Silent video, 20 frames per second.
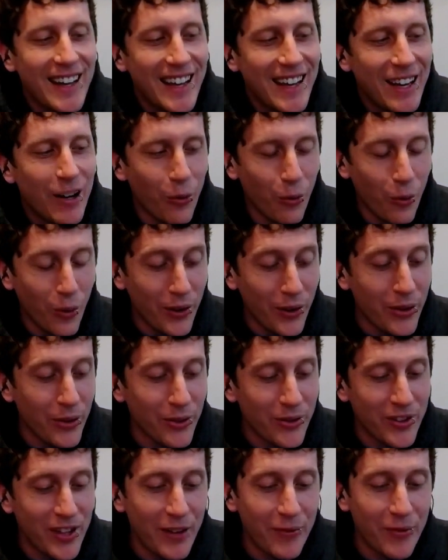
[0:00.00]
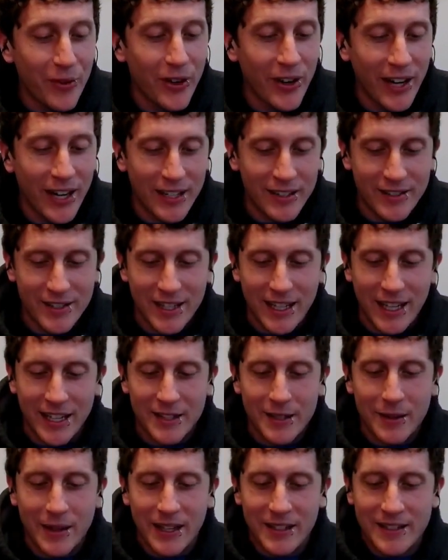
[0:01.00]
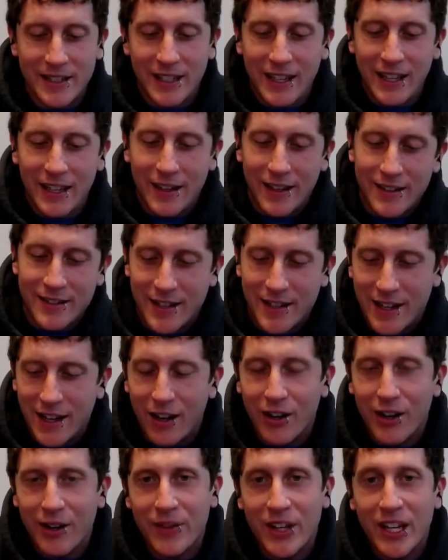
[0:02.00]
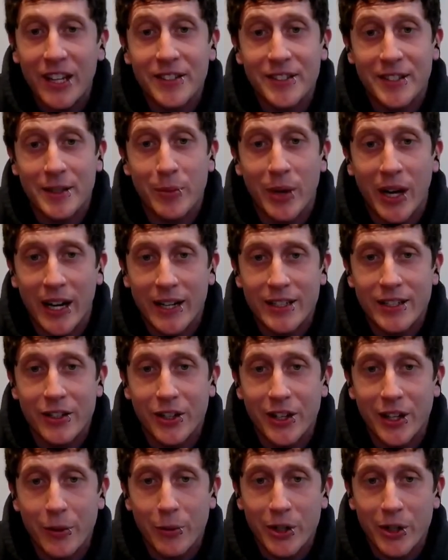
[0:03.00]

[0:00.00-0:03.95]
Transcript: with those kefir grains, it's a colony of yeast and bacteria,